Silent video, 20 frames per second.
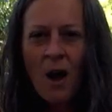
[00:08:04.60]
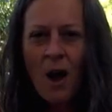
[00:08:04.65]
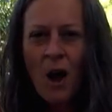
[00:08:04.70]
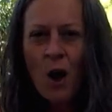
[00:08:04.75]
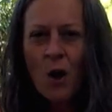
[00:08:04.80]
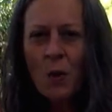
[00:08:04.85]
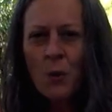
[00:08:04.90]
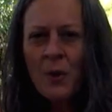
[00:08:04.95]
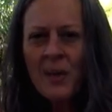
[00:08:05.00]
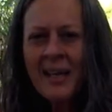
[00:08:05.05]

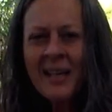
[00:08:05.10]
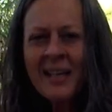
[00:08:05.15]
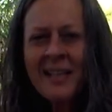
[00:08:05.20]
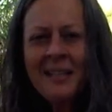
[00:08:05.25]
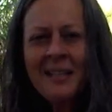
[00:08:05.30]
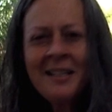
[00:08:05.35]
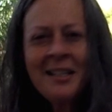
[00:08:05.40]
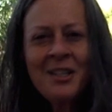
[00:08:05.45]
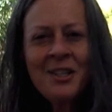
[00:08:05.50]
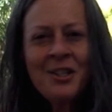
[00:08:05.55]
Are we
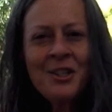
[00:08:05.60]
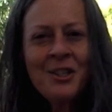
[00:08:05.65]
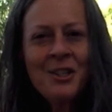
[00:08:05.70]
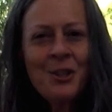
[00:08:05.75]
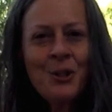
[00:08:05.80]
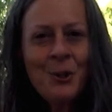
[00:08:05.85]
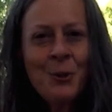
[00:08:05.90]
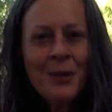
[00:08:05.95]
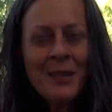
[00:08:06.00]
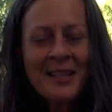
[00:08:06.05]
conditioned
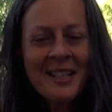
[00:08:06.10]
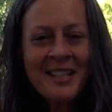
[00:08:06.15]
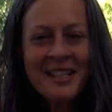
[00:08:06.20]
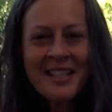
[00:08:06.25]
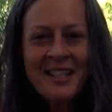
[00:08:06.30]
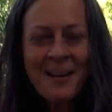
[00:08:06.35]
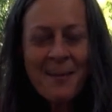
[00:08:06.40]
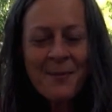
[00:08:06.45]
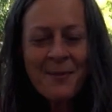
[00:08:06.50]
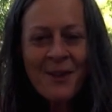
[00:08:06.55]
to
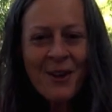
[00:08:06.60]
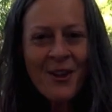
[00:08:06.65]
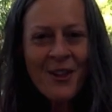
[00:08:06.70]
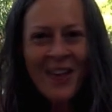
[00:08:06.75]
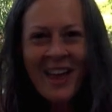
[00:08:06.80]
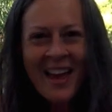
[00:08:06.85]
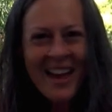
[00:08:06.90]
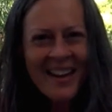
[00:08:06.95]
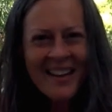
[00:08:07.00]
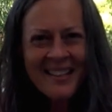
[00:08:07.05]
accept all
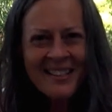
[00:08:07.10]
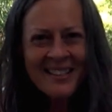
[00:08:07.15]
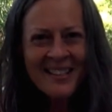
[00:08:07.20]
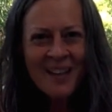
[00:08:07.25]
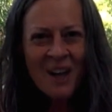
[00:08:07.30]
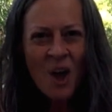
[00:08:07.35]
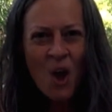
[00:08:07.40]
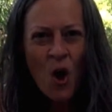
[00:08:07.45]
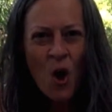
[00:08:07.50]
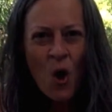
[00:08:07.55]
that?
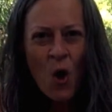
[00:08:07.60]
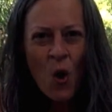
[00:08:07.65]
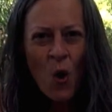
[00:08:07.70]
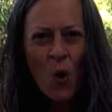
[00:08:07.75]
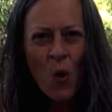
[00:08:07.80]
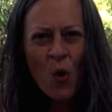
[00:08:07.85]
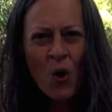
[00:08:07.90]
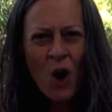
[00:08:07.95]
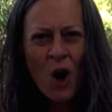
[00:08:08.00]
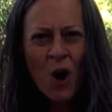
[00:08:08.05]

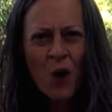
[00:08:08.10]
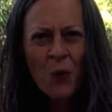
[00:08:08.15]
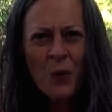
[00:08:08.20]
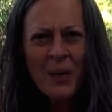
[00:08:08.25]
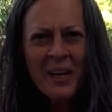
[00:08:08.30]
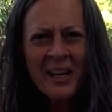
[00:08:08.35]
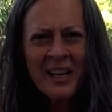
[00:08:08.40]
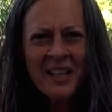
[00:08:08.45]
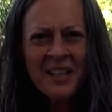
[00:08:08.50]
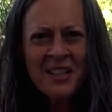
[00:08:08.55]
Or are
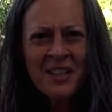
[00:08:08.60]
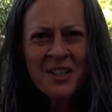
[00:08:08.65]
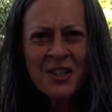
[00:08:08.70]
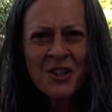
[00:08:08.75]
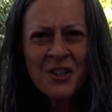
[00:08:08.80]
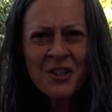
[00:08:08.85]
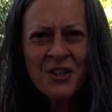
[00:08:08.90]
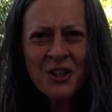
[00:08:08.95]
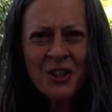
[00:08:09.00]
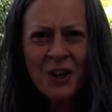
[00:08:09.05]
we
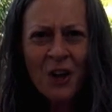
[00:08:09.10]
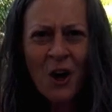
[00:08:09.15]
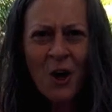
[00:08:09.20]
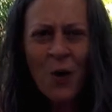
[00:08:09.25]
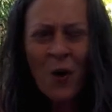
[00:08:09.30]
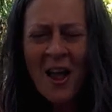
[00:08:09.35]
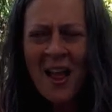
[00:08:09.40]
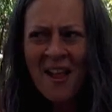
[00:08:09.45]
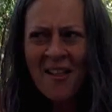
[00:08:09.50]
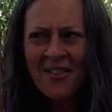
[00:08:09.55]
conditioned to
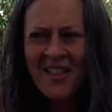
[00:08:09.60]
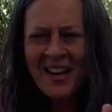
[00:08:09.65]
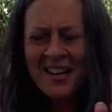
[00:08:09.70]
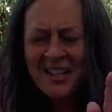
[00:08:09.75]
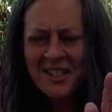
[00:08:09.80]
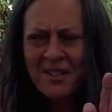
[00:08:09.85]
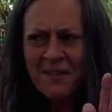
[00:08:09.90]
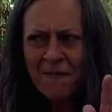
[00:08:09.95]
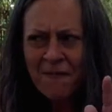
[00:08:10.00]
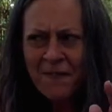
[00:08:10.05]
go, that
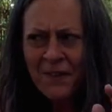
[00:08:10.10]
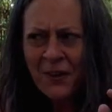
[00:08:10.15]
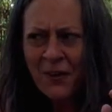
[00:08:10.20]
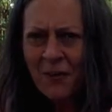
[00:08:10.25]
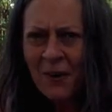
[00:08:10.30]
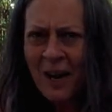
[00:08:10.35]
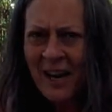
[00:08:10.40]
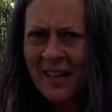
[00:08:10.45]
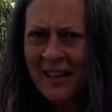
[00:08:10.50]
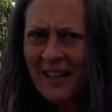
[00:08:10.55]
doesn't feel
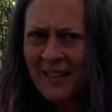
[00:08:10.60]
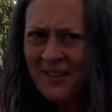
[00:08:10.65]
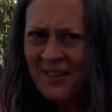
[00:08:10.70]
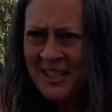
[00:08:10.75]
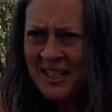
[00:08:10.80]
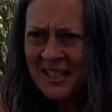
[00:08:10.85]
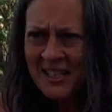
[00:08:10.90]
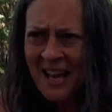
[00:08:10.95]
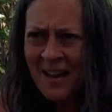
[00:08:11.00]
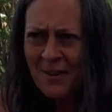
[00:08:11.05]
right.
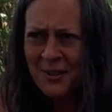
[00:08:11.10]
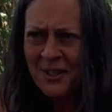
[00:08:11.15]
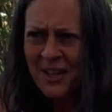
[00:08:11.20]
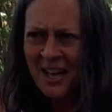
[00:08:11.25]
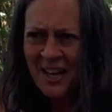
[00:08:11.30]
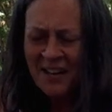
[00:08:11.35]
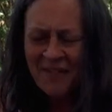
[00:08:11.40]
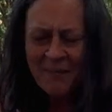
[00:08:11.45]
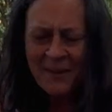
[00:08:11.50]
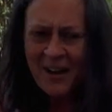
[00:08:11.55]
This is
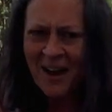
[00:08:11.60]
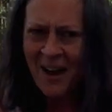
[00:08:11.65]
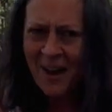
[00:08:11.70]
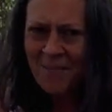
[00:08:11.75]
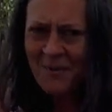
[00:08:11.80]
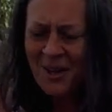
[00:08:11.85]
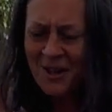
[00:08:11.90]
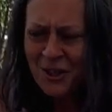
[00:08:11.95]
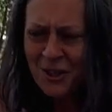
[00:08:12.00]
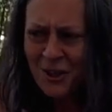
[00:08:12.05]
outside of me.
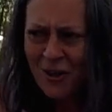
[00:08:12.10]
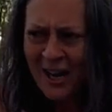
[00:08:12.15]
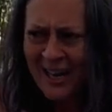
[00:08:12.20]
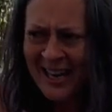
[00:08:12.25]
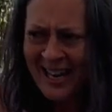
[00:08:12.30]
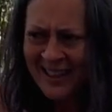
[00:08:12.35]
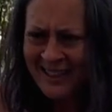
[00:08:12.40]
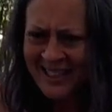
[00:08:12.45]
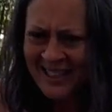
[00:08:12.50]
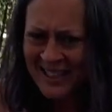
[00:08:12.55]
I'm not sure I
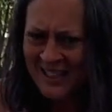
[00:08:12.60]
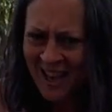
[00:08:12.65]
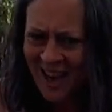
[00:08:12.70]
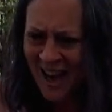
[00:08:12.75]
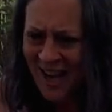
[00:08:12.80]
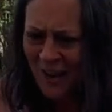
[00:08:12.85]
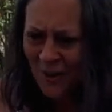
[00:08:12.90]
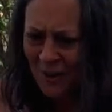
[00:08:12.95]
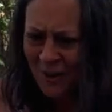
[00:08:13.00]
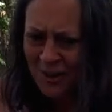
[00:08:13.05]
get this.
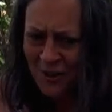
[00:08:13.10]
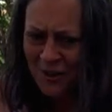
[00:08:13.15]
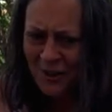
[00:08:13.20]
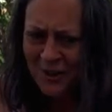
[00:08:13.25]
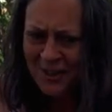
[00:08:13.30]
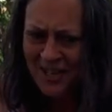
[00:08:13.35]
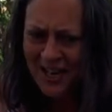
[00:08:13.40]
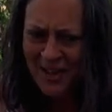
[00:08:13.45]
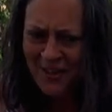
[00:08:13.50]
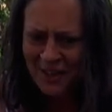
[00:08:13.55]
I don't
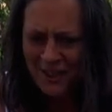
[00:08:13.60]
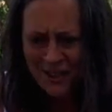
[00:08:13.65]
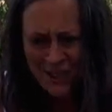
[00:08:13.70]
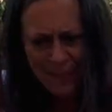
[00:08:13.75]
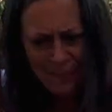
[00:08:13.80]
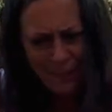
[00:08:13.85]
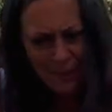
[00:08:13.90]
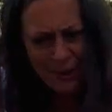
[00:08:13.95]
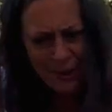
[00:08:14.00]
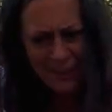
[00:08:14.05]
understand this.
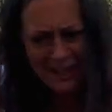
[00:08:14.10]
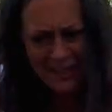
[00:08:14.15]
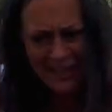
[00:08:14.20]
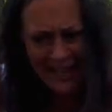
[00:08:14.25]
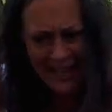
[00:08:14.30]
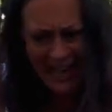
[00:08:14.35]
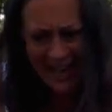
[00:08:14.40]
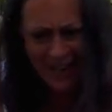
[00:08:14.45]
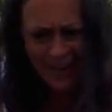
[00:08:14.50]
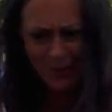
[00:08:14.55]
This book says
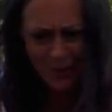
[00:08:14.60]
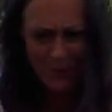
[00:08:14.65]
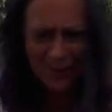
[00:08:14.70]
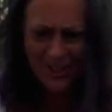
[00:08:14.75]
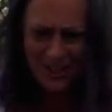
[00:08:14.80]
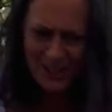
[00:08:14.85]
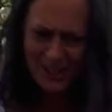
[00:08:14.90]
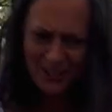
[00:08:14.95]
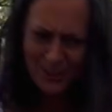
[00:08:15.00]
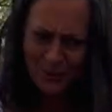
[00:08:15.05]
I can't do
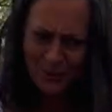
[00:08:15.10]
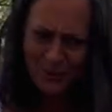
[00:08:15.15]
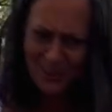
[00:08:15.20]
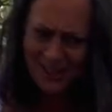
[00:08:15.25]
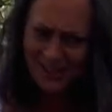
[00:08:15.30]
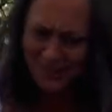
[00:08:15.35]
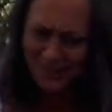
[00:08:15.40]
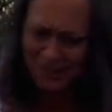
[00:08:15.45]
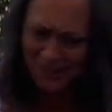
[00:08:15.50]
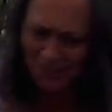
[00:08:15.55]
this. This book
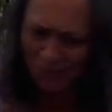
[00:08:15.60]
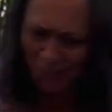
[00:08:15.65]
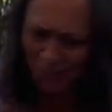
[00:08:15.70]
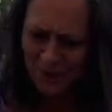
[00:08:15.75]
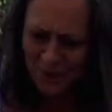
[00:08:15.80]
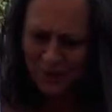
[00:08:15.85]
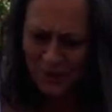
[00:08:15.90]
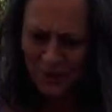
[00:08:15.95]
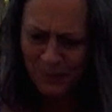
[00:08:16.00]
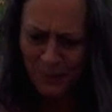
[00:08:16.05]
says this isn't
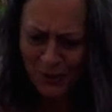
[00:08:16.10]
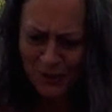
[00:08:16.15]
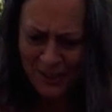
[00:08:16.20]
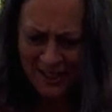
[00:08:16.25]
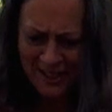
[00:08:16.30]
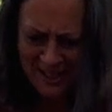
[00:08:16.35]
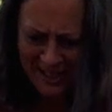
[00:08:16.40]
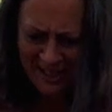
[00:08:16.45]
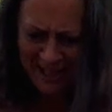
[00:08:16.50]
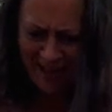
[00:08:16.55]
real. This book
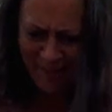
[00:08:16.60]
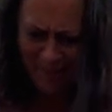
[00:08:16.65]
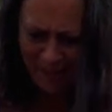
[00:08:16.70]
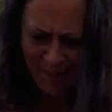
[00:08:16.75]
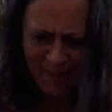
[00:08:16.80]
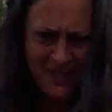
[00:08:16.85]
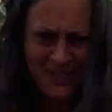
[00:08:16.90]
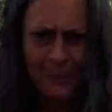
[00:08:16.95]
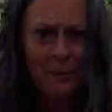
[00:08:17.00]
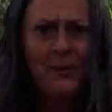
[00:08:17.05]
says this can't be a
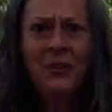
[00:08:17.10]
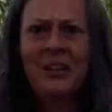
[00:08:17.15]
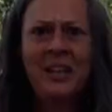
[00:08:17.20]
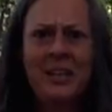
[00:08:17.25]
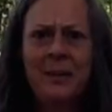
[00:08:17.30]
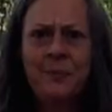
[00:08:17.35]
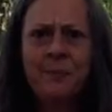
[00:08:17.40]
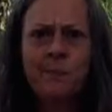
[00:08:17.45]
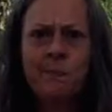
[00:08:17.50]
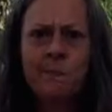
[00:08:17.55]
possibility.